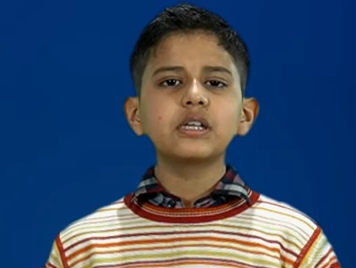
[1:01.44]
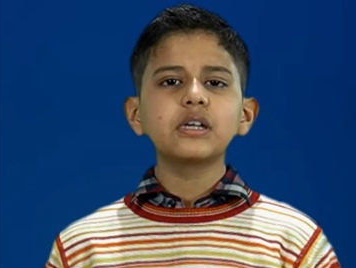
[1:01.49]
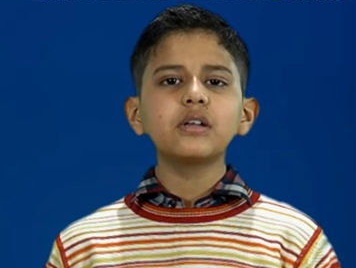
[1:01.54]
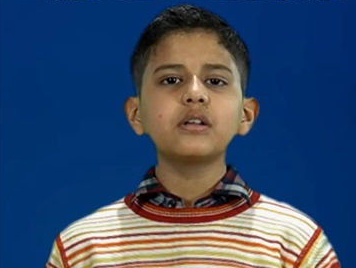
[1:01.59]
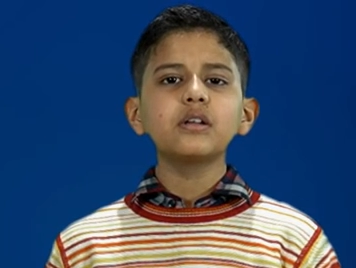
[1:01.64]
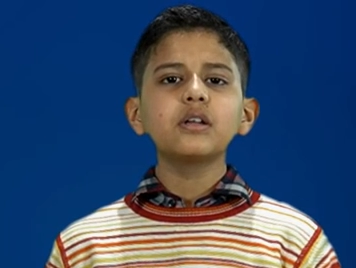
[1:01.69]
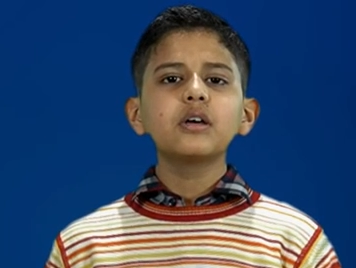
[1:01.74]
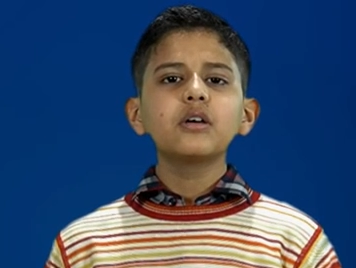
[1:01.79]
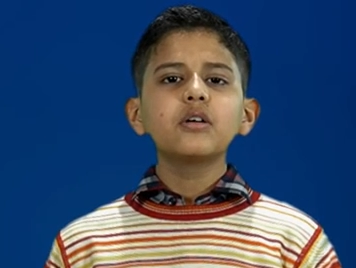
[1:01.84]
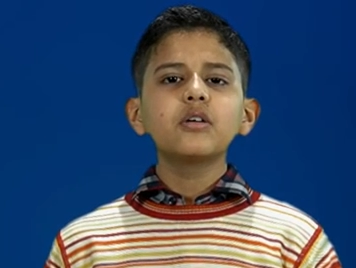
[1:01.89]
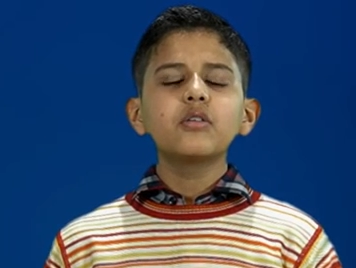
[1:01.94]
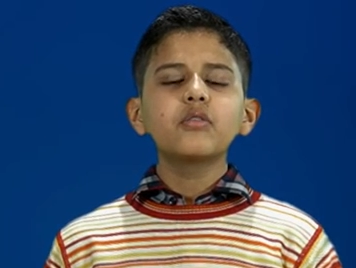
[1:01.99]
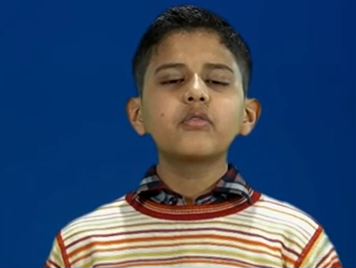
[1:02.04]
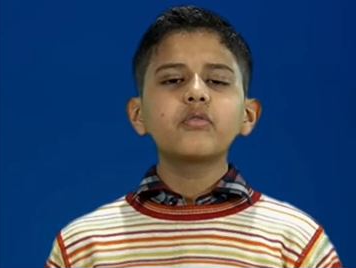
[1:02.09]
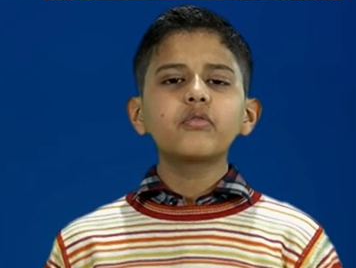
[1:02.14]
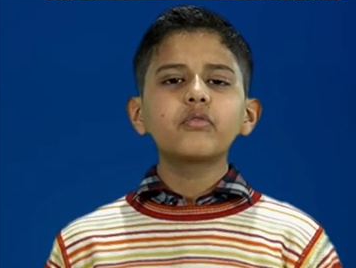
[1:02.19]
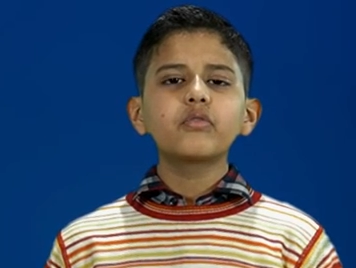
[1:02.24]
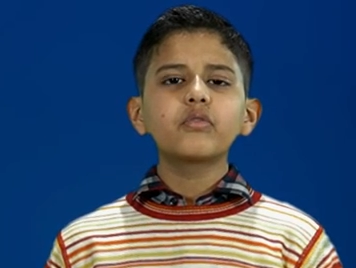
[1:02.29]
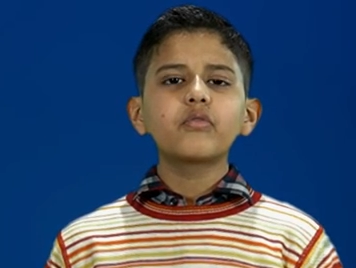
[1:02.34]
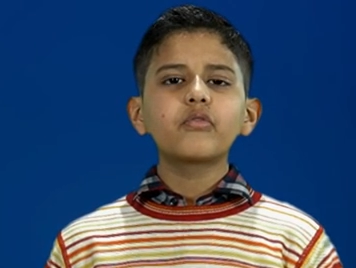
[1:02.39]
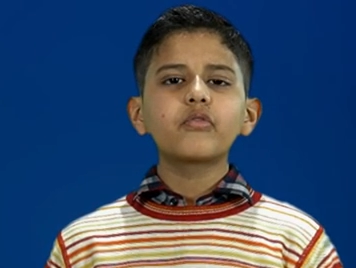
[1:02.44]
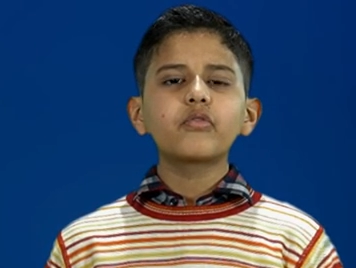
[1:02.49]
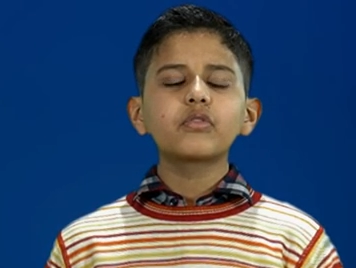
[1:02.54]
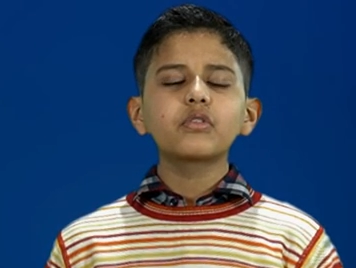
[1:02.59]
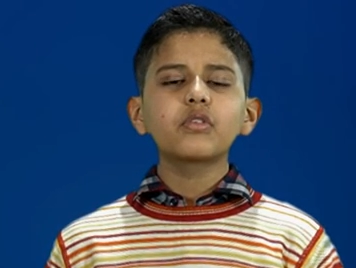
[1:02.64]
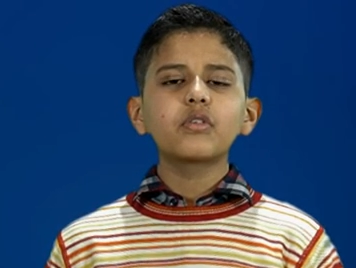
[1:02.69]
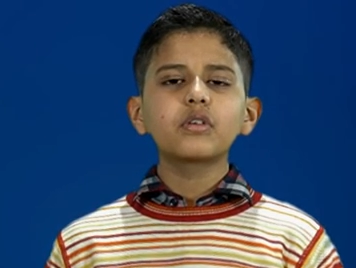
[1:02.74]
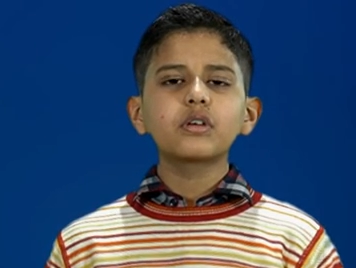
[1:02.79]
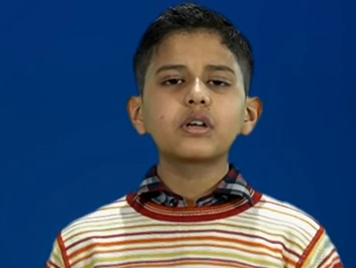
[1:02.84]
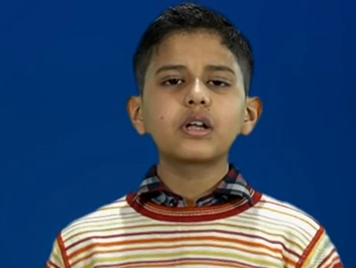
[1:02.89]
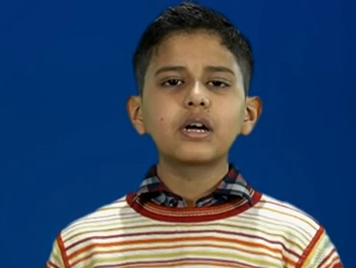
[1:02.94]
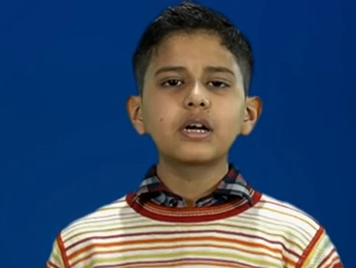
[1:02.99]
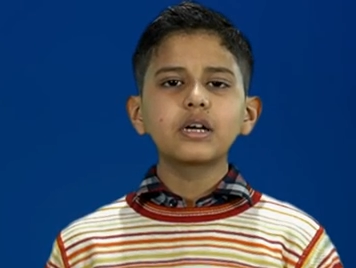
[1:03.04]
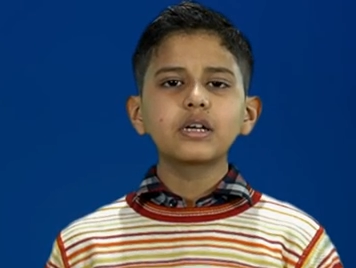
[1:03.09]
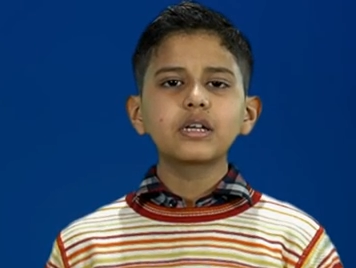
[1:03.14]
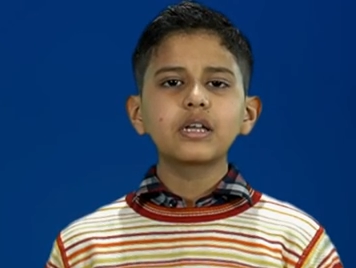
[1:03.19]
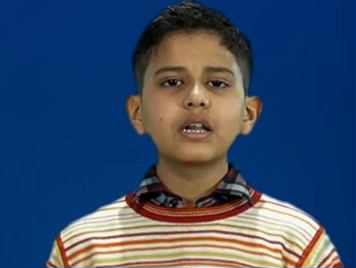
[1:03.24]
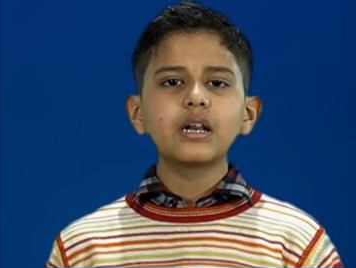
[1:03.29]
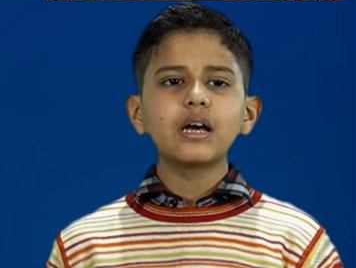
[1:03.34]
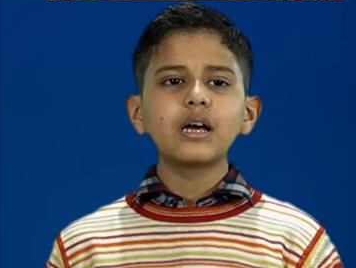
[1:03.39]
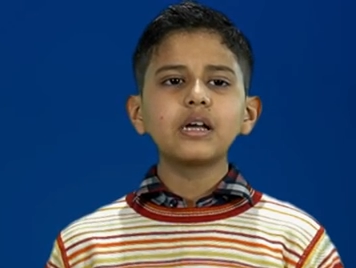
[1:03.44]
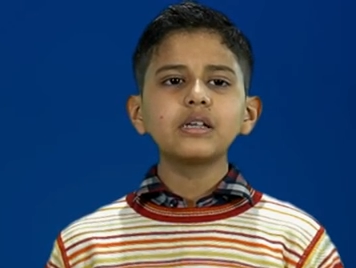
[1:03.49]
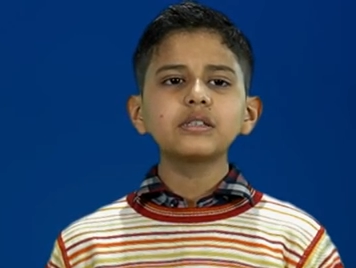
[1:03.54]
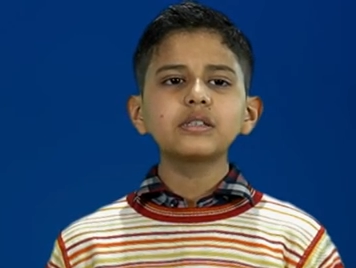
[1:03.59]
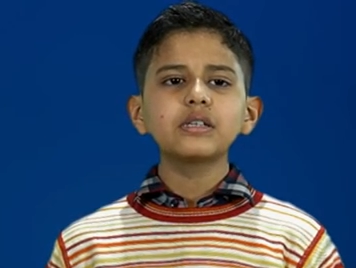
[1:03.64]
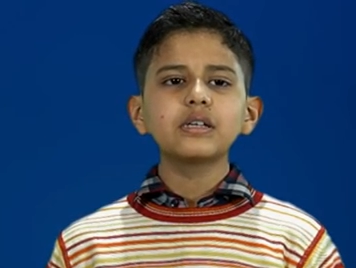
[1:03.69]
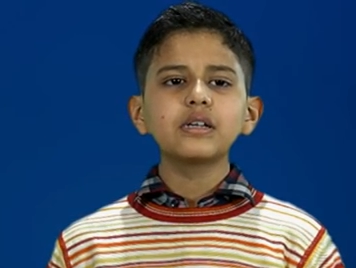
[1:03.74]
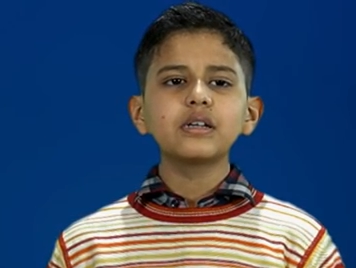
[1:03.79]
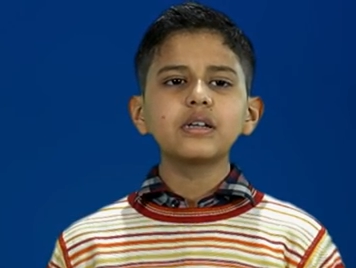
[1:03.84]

in 3rd class